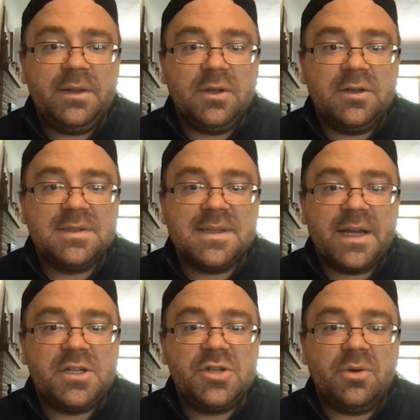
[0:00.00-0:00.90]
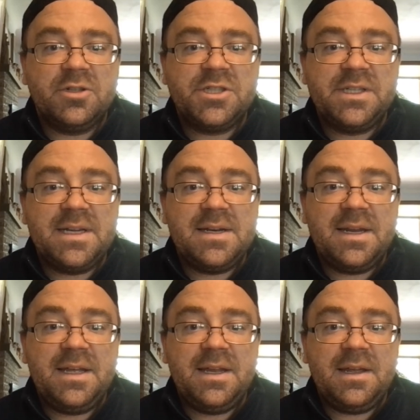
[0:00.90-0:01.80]
looked like George didn't
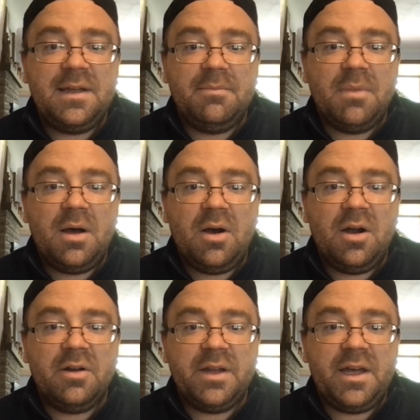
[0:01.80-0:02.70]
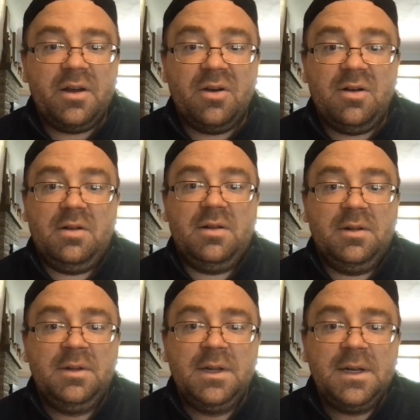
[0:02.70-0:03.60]
hit him hard at
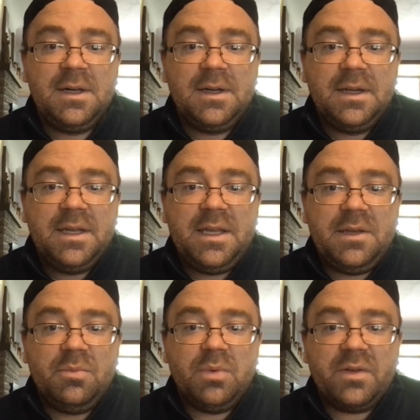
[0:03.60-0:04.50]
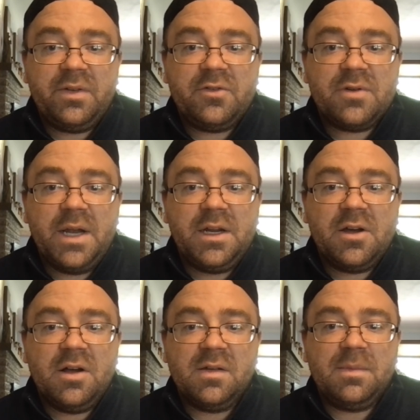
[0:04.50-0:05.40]
all. He wasn't trying to
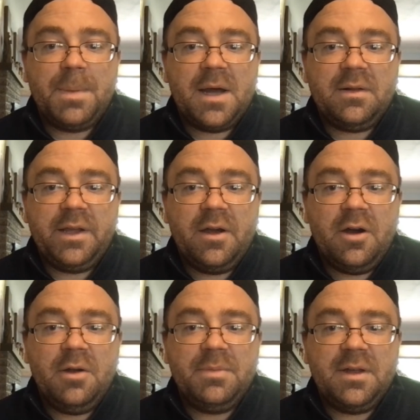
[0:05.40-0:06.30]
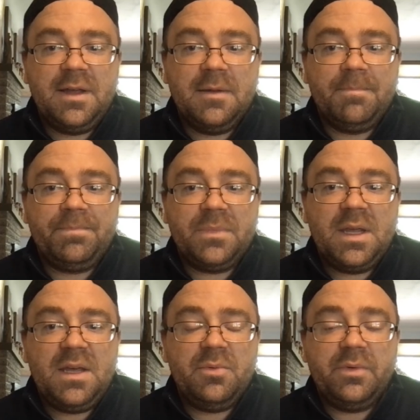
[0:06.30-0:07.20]
cause bodily harm to him.
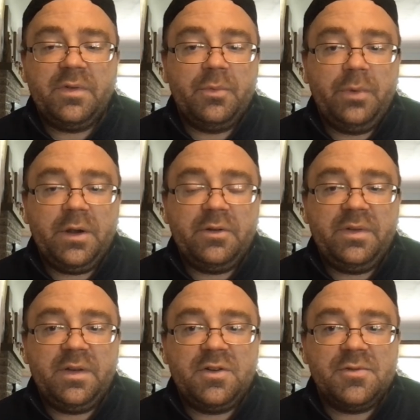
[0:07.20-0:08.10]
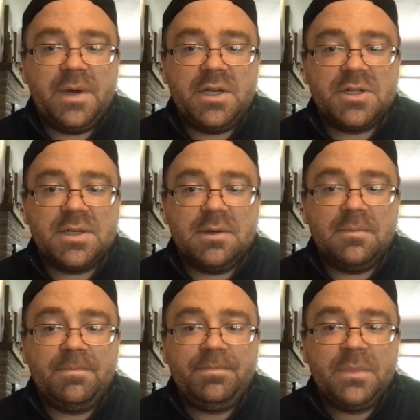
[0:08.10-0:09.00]
It was a weird situation.
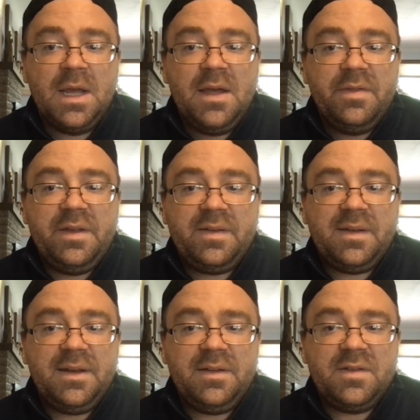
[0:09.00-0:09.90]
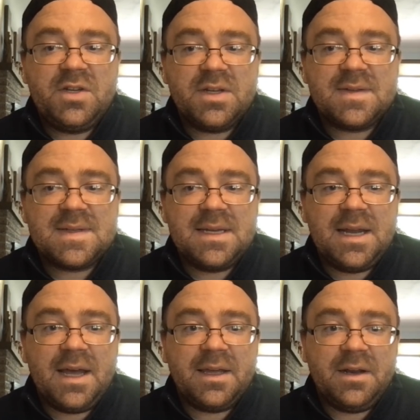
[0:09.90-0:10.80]
These kids just
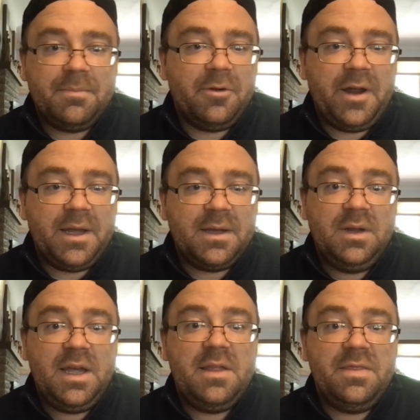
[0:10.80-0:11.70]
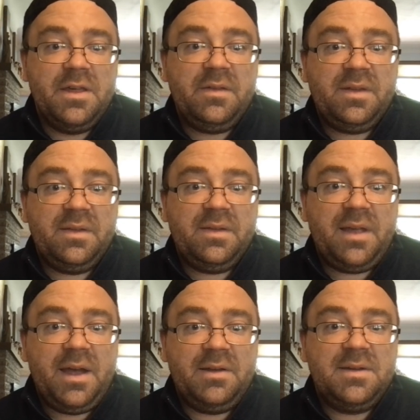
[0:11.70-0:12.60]
cannot get a break in this
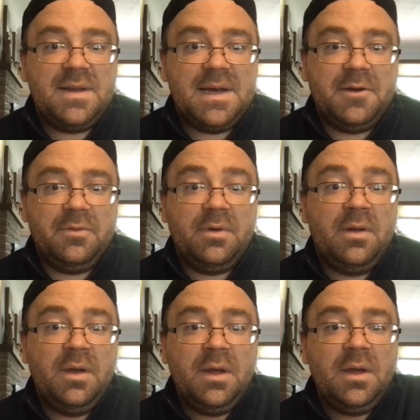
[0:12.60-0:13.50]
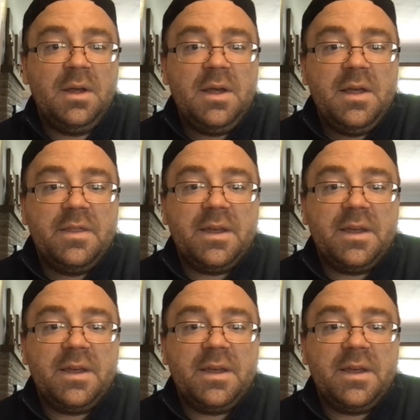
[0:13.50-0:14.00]
sad town. The